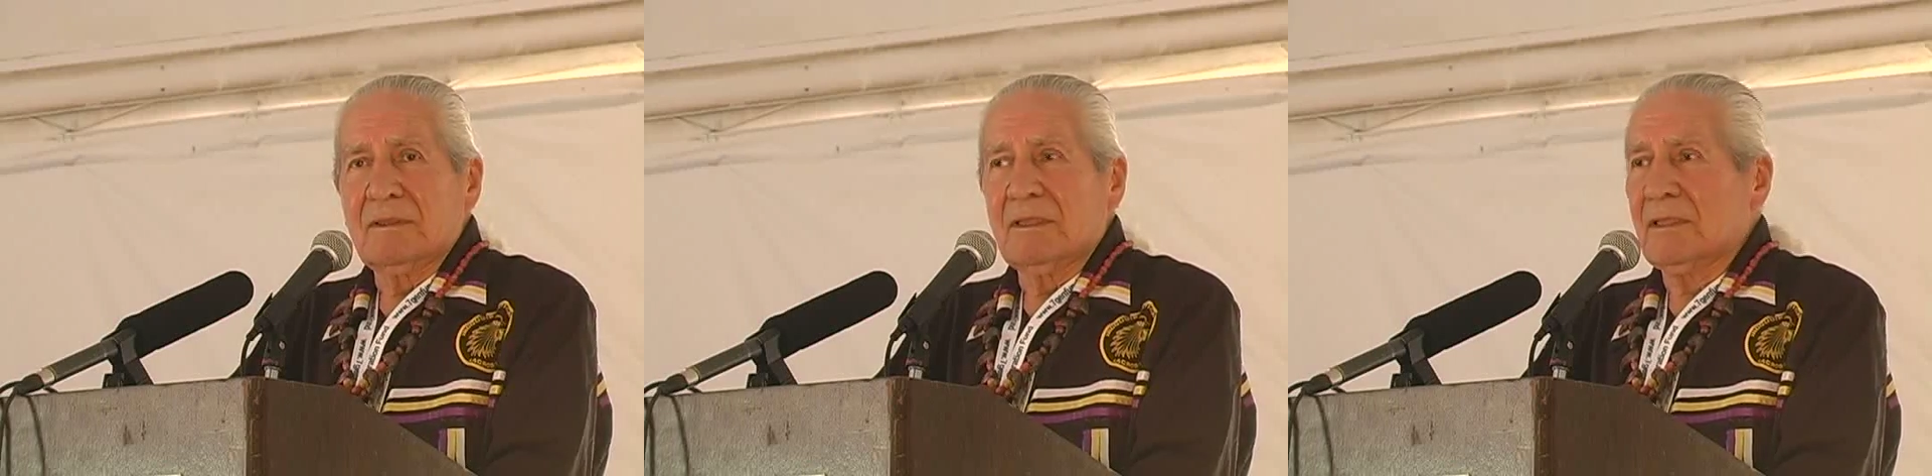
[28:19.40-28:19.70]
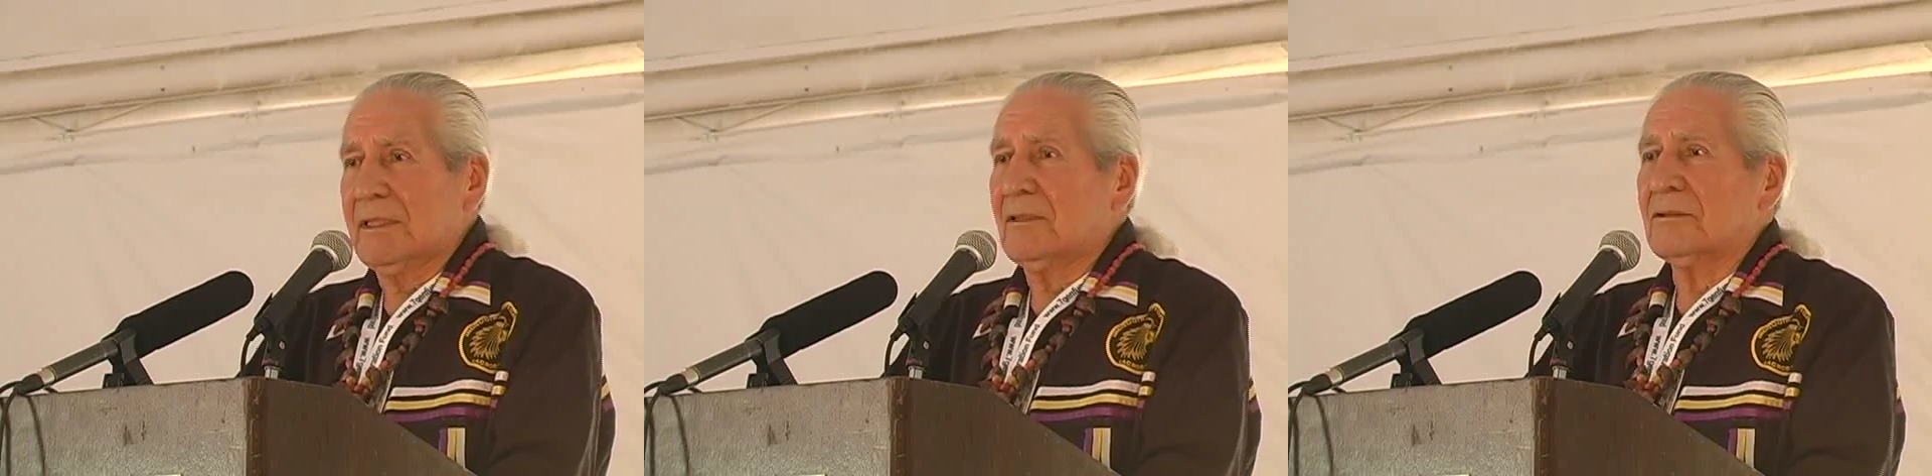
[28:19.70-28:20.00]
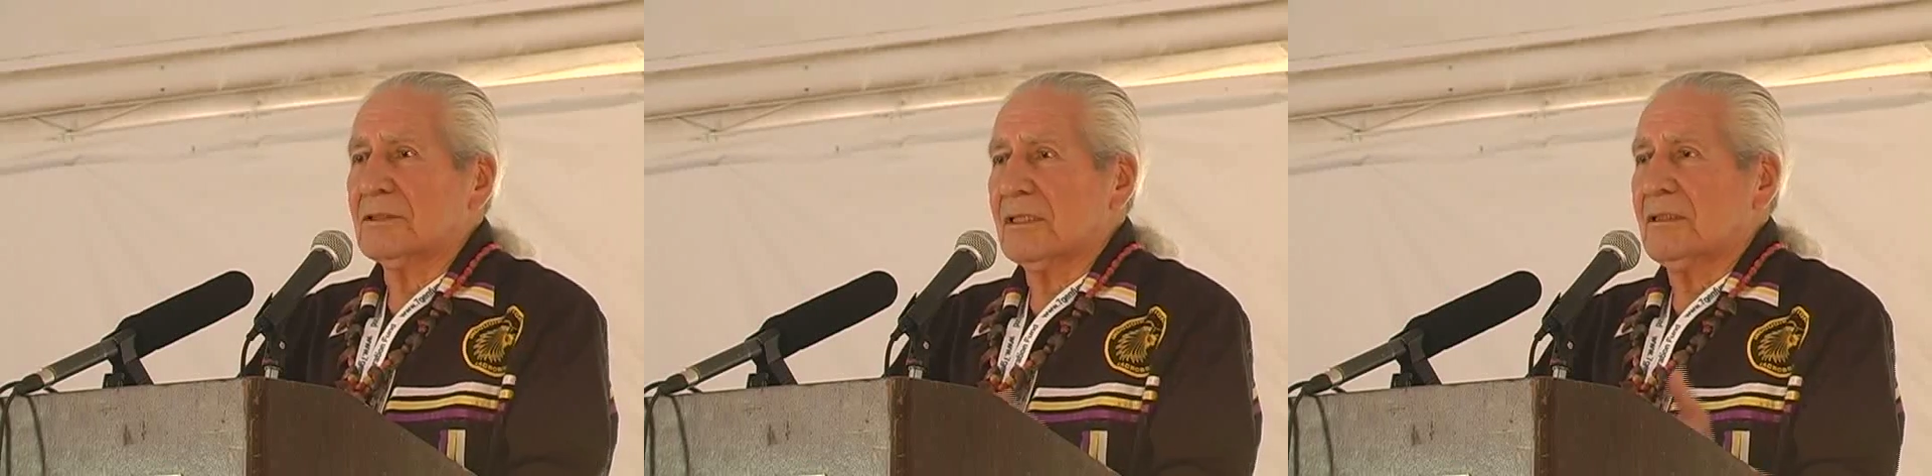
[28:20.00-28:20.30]
The
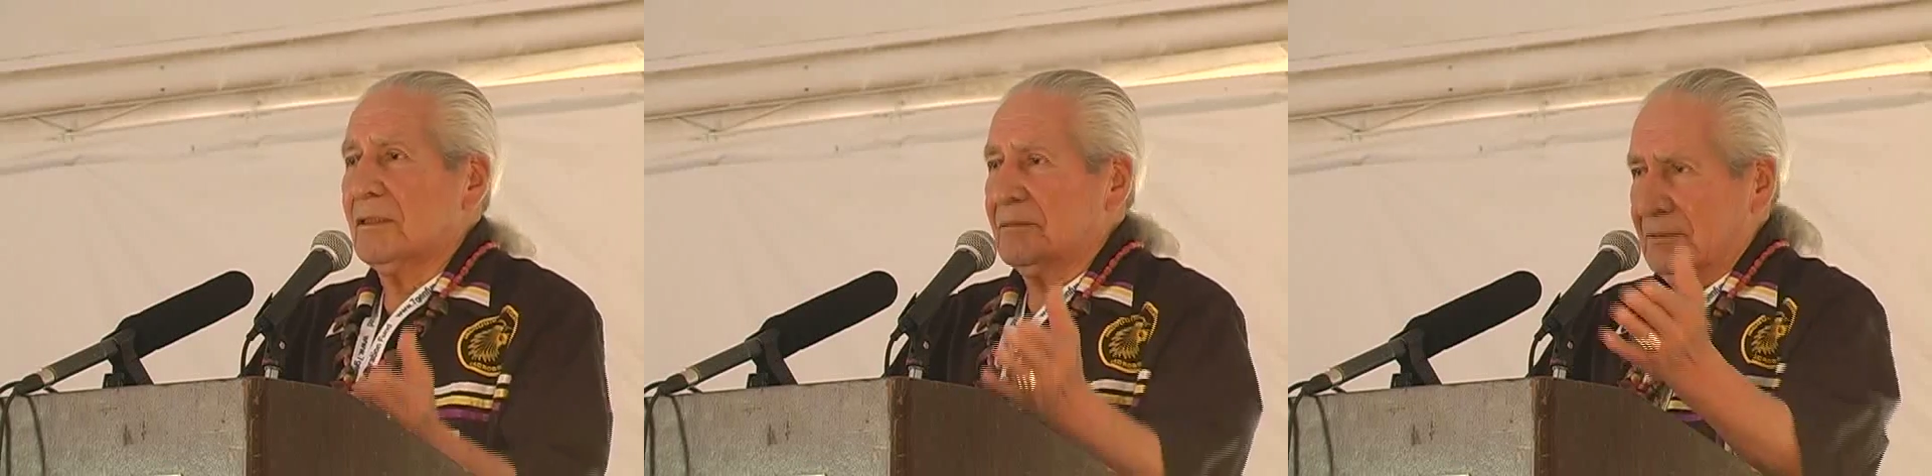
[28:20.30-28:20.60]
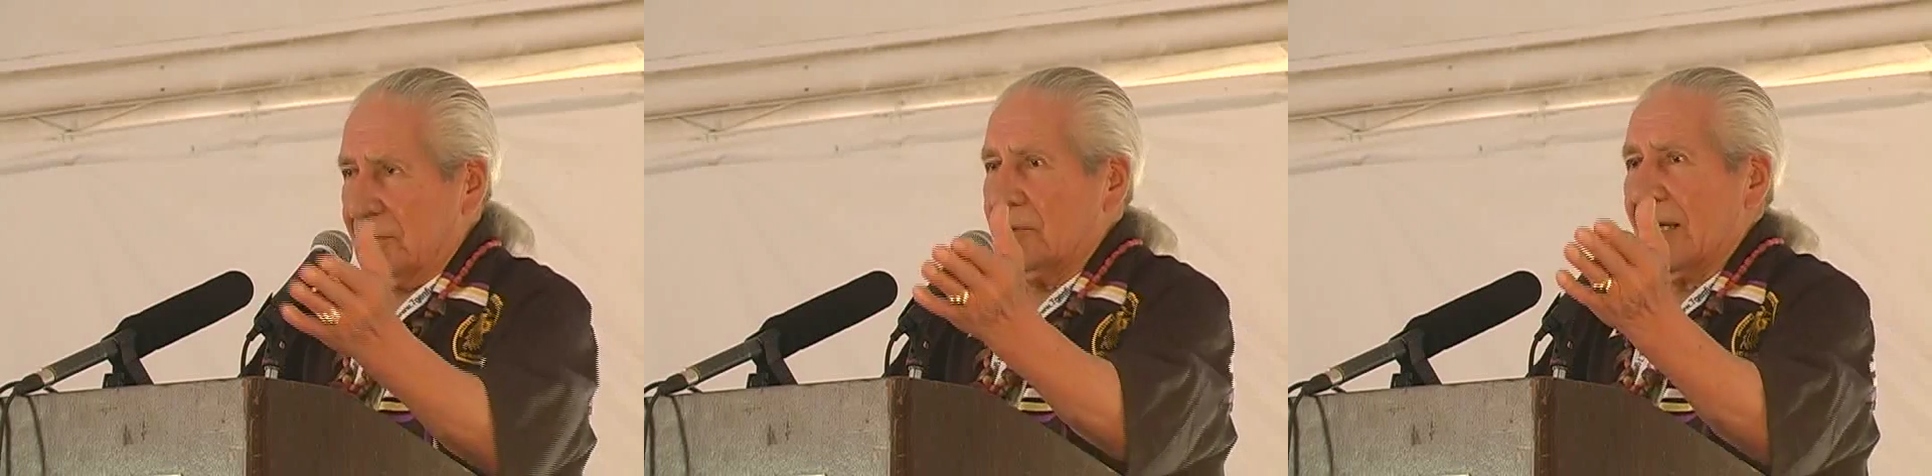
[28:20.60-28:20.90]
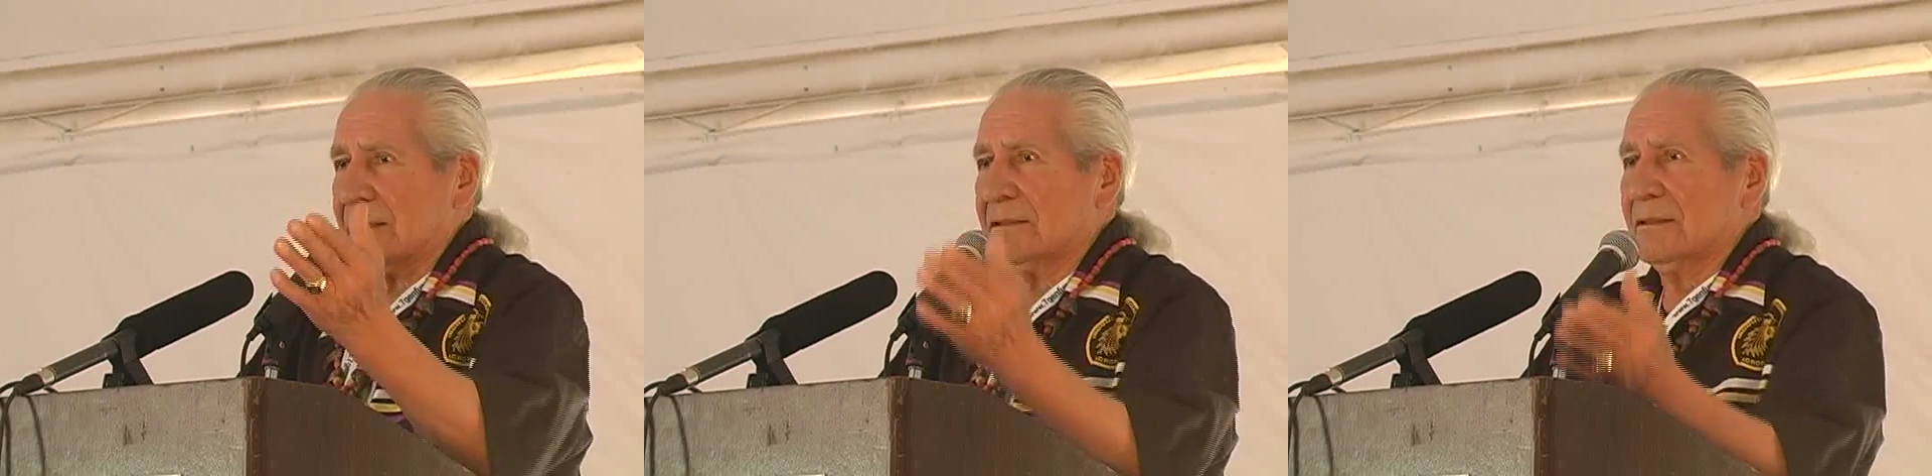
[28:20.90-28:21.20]
leaders can
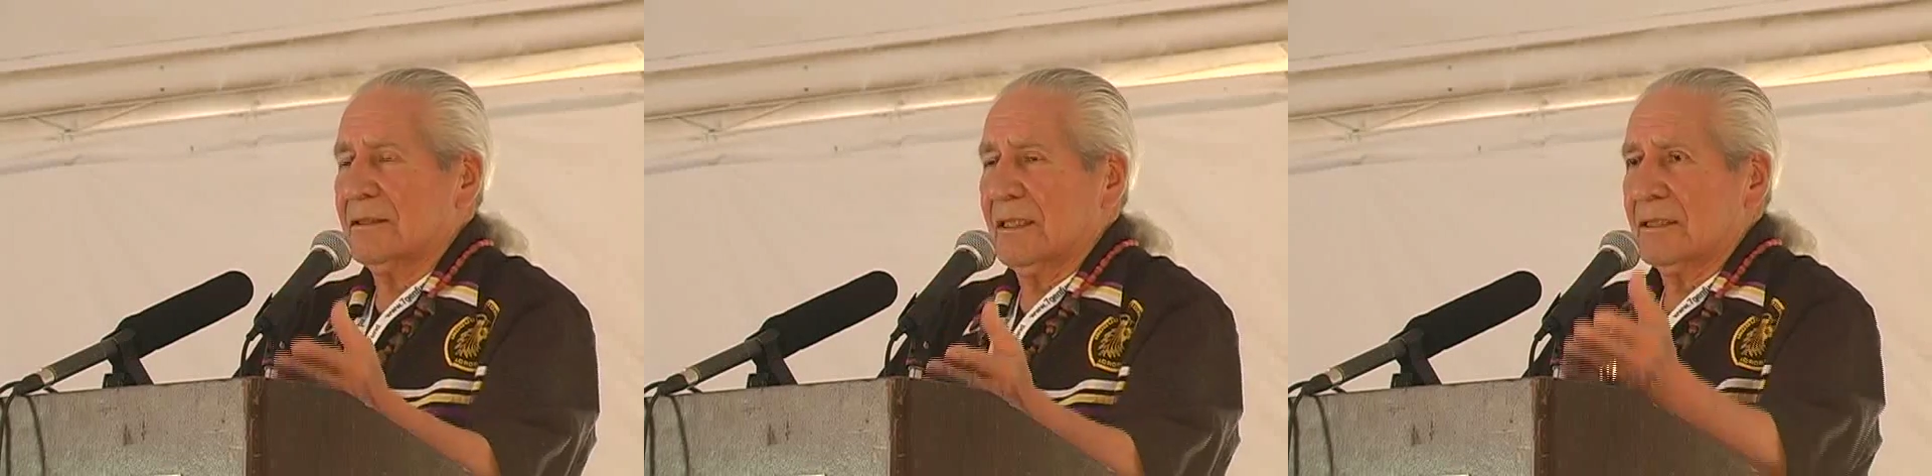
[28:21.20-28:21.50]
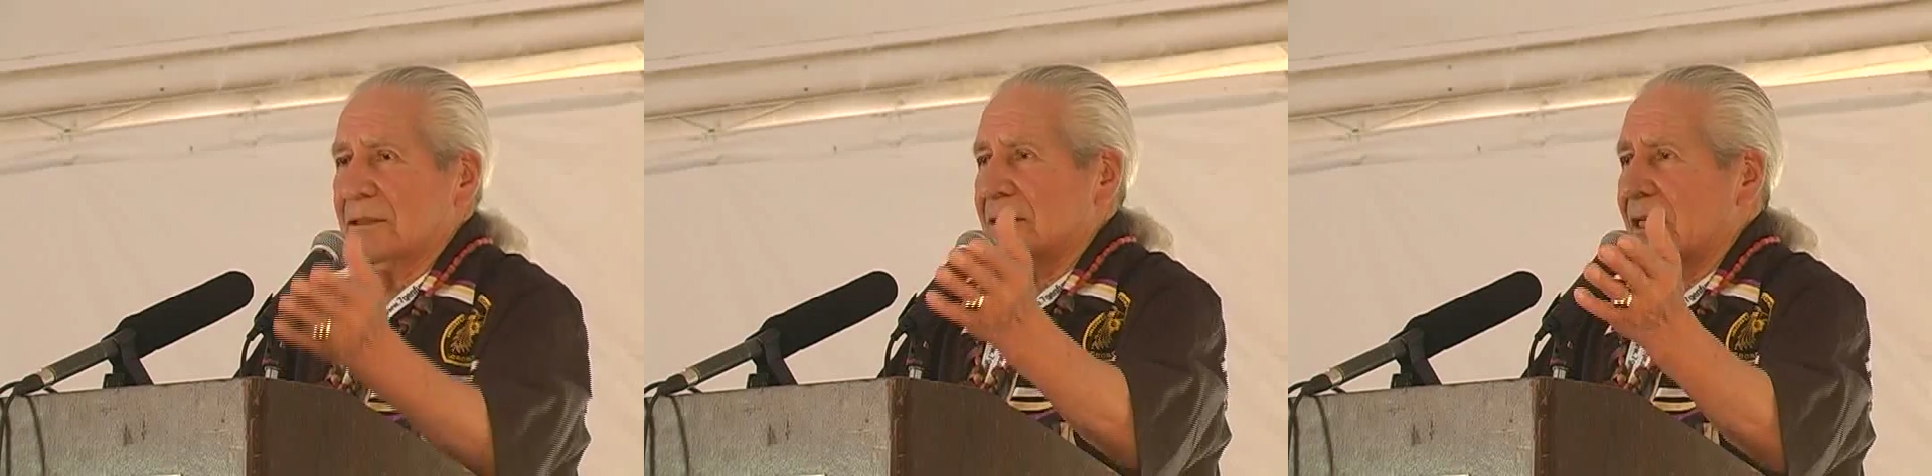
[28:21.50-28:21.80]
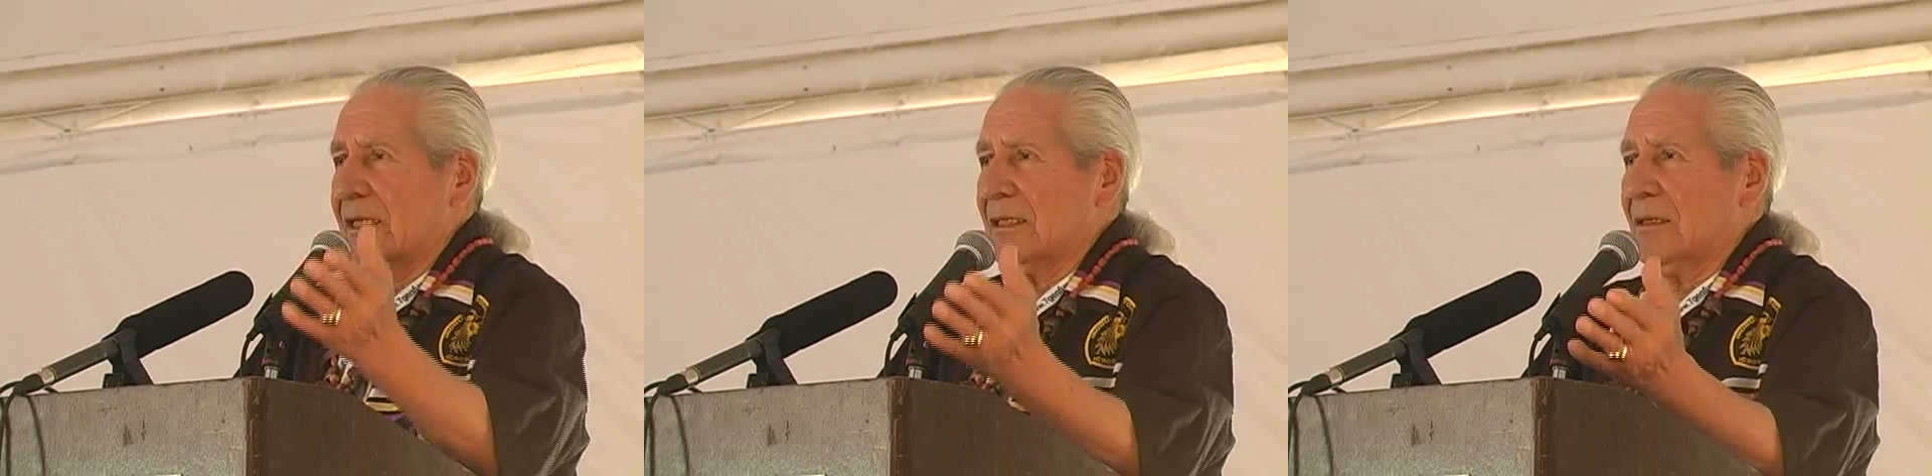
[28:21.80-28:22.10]
direct and they can
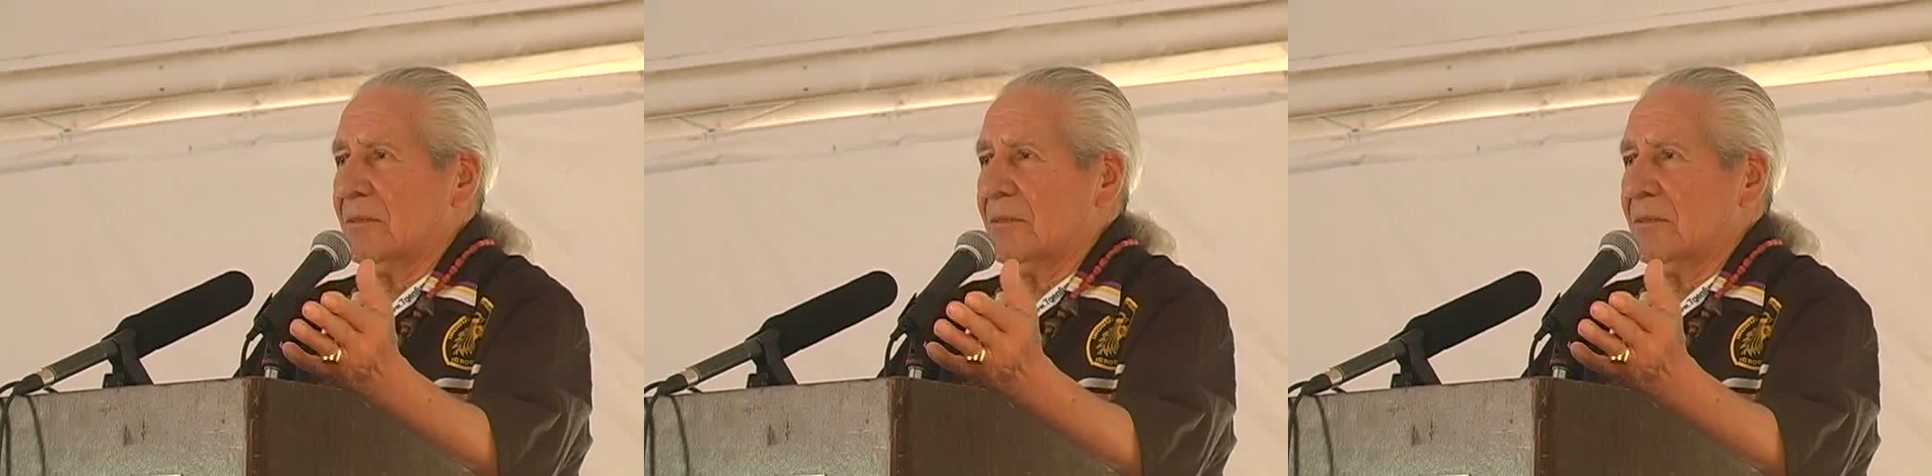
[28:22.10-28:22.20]
stand there,